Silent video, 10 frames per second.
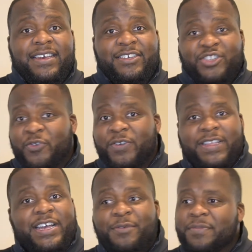So for
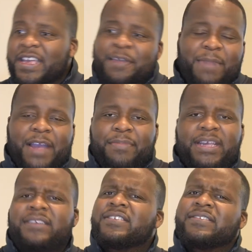them, it might
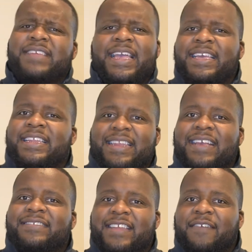be just taking the
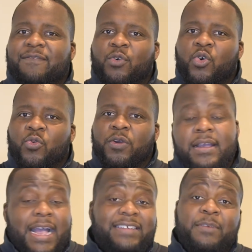next step forward.
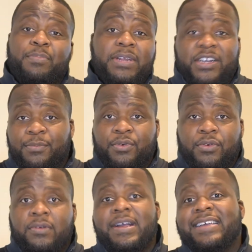As
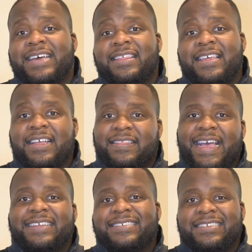applicable as I think
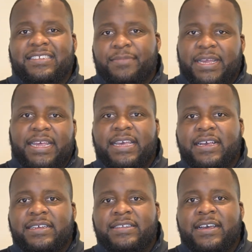that sentiment
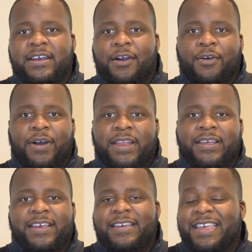is on
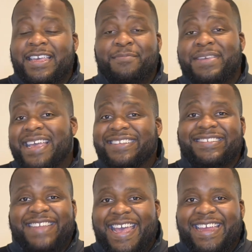NBA
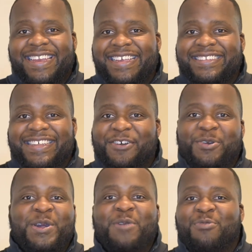standings and
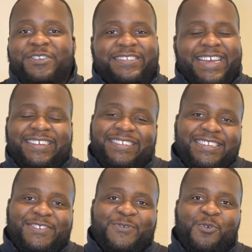on
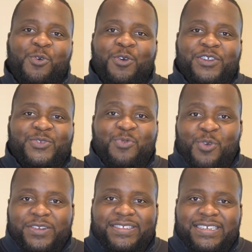projections for
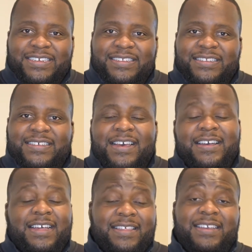sports seasons,
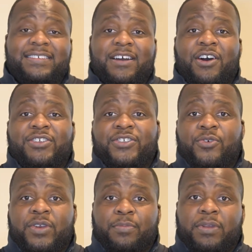I think it's
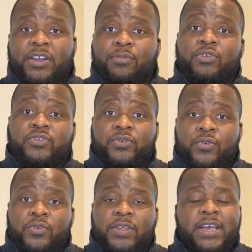also an applicable
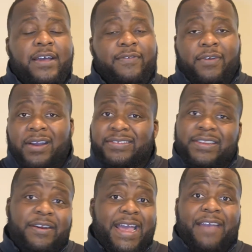truth for us
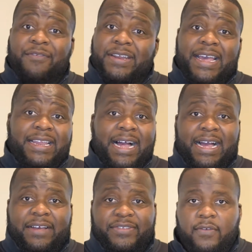in our everyday
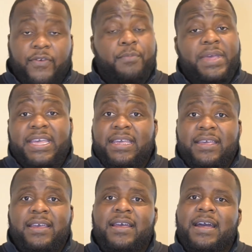lives. For
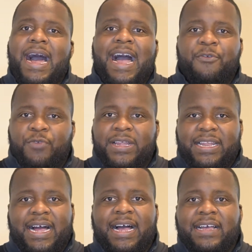me, I
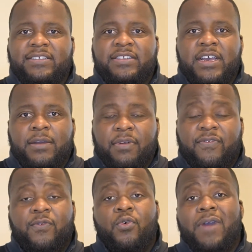realized
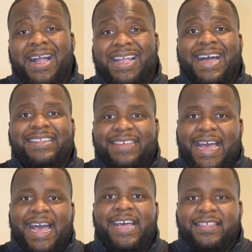before I got to
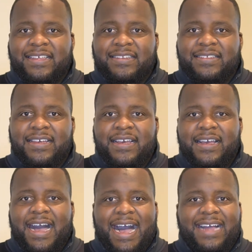Athens,
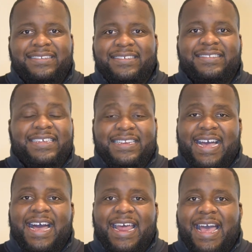I just did
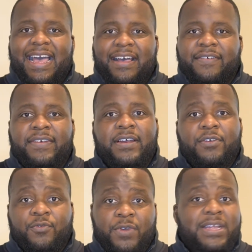not have
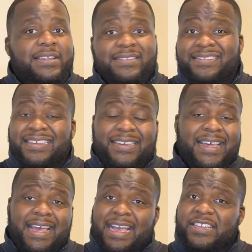realistic
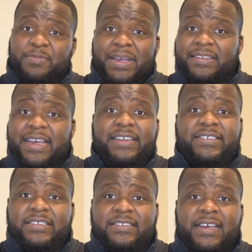
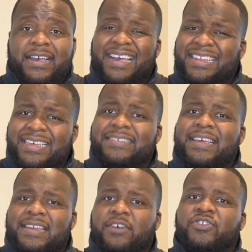expectations, at least
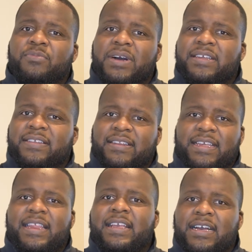in those months
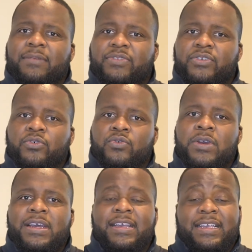leading up to
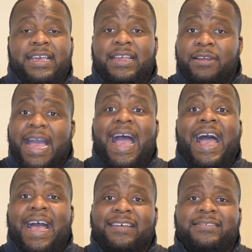getting
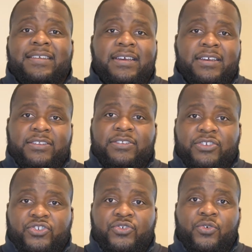asked to
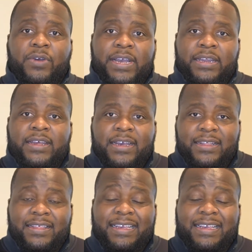join the